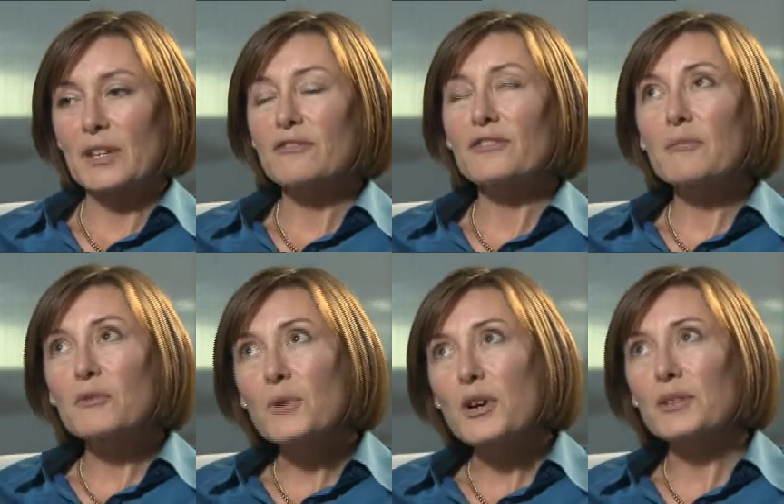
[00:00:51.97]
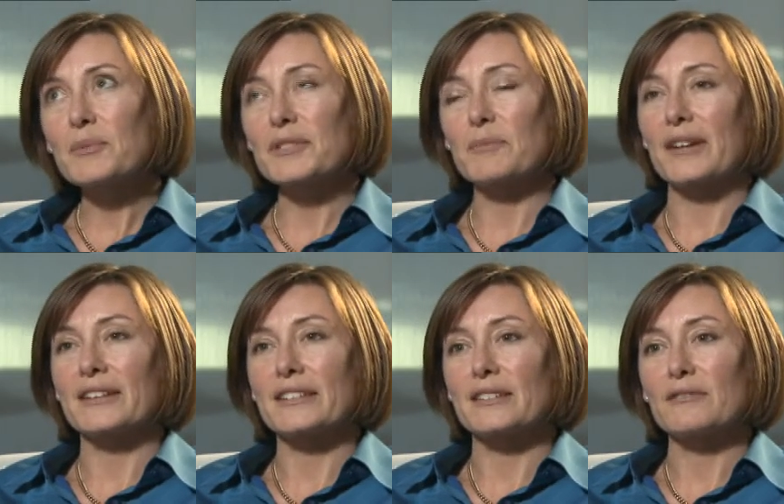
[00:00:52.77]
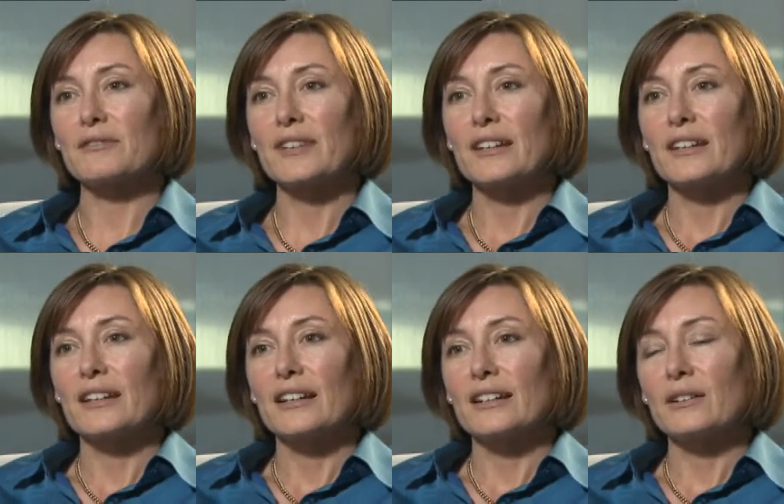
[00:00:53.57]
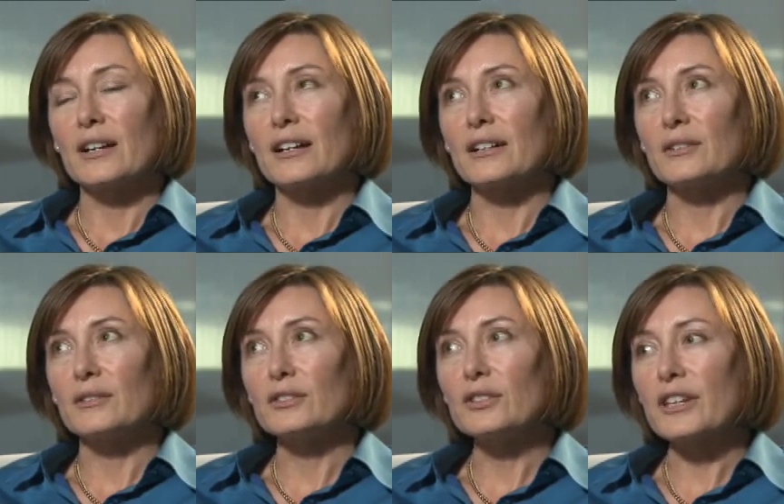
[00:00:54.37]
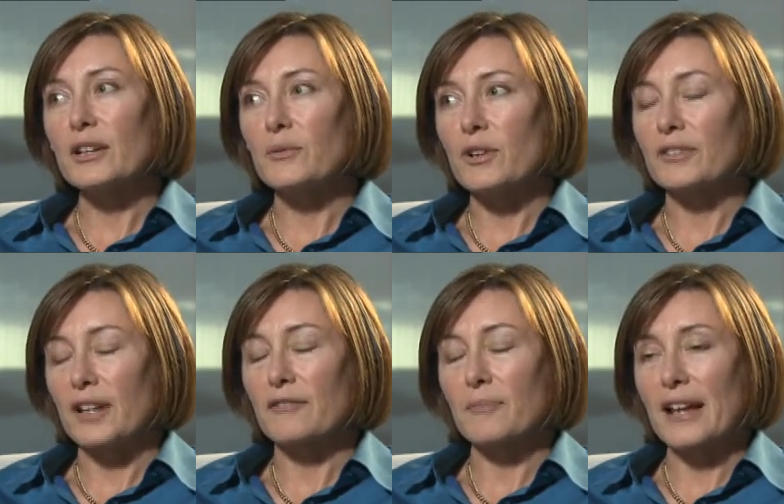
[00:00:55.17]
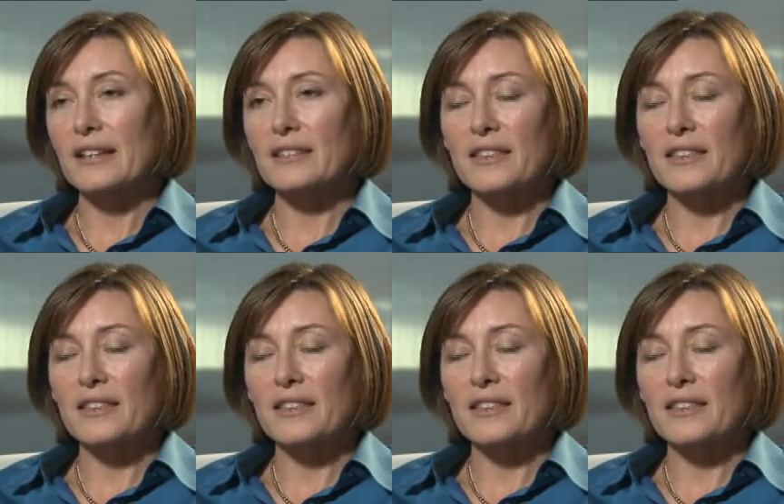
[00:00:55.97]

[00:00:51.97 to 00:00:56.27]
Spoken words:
From a work perspective, looking at work-life balance,